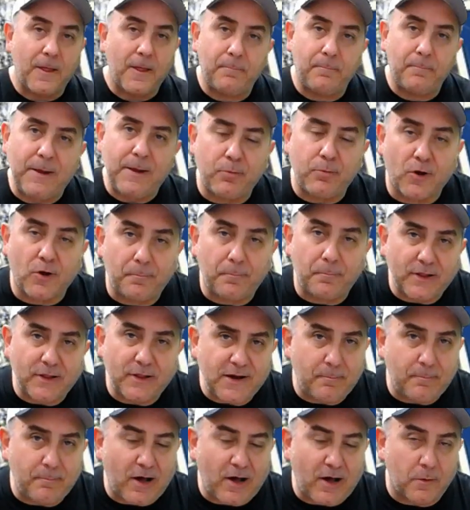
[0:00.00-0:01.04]
People complain
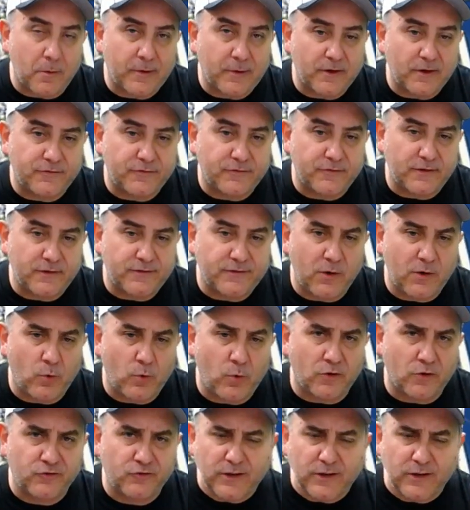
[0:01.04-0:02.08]
about them because they say,
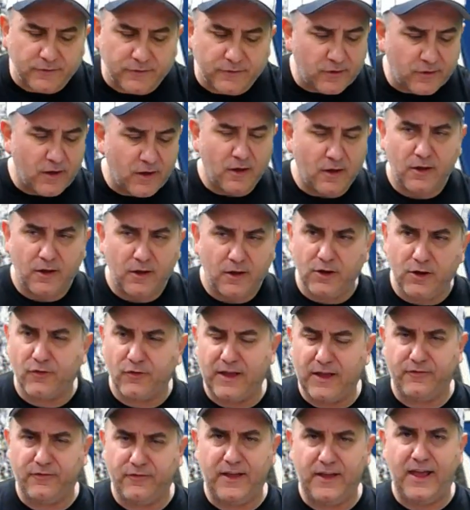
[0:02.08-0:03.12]
well, geez,
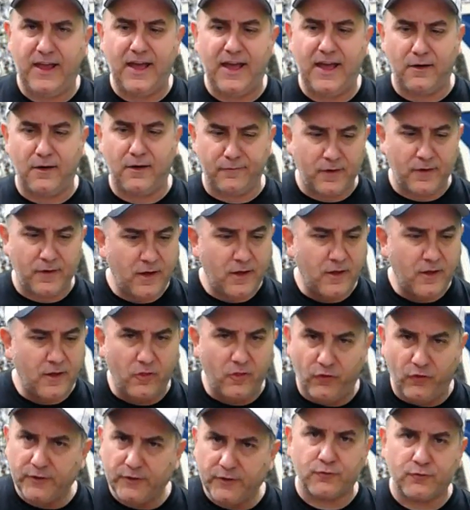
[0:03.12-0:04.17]
they have
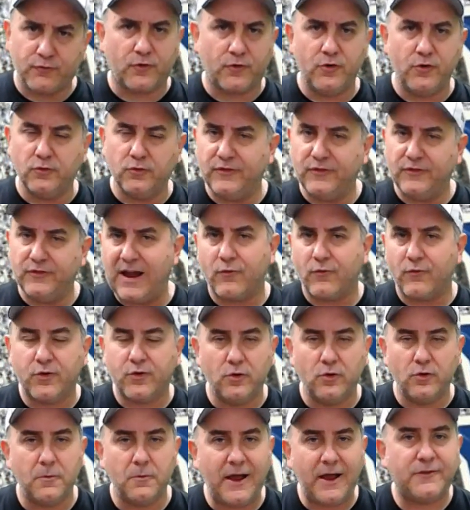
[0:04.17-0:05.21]
this recruit and that
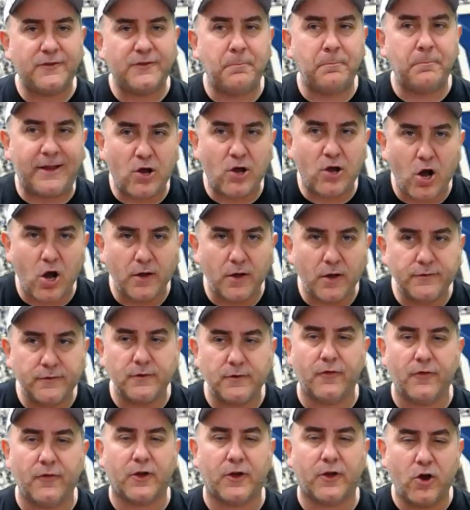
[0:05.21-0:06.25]
recruit. And it's because
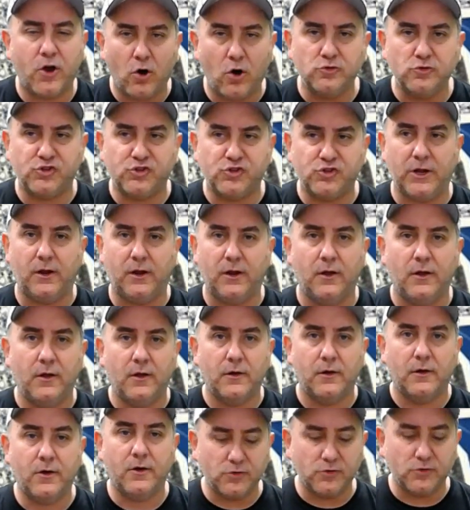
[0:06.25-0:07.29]
of the coaching.
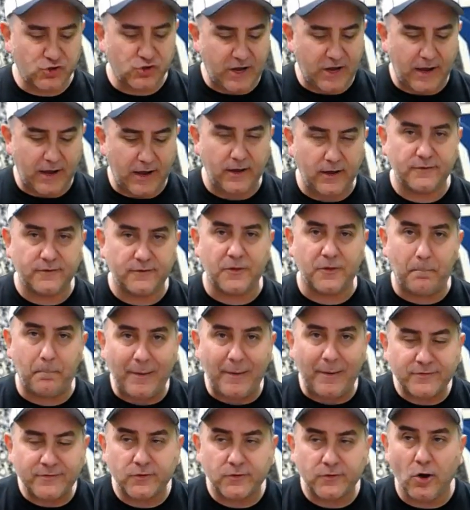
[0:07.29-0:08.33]
Coach K is the
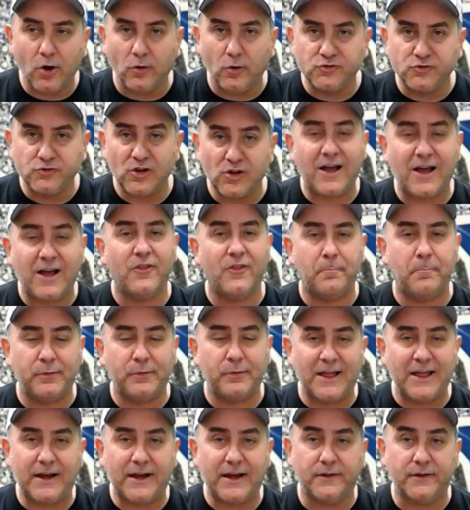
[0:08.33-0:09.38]
best coach on the
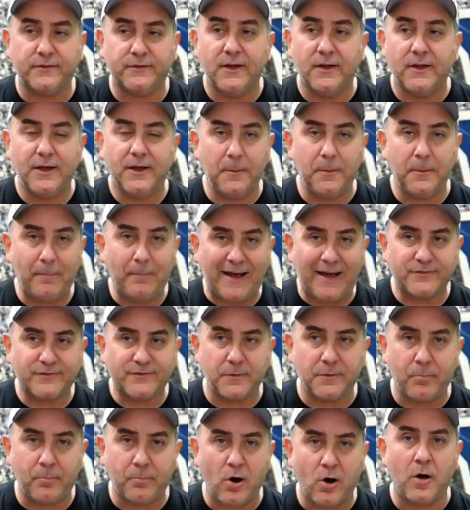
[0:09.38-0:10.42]
planet in
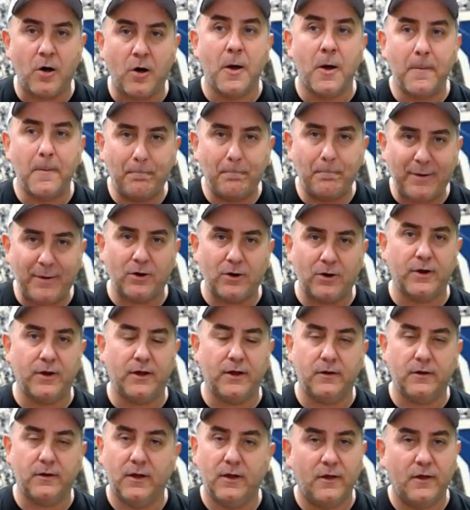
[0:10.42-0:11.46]
basketball,
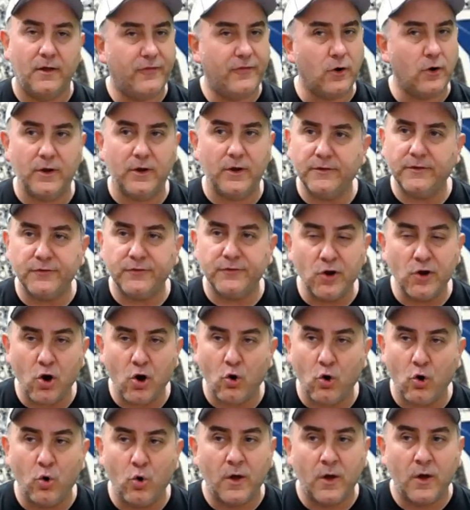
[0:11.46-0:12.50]
period. There is
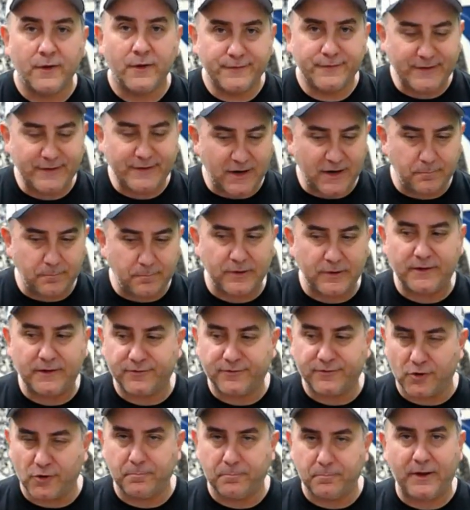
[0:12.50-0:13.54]
no second place,
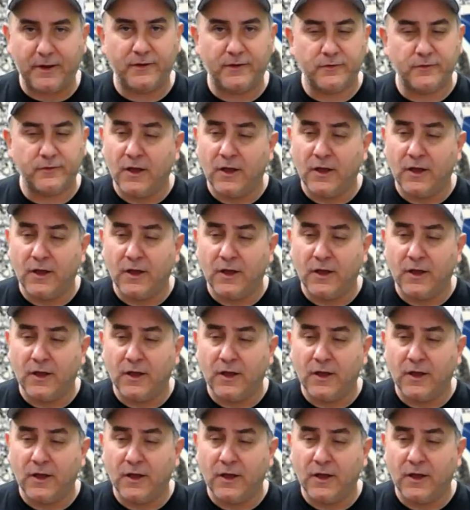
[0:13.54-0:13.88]
third place.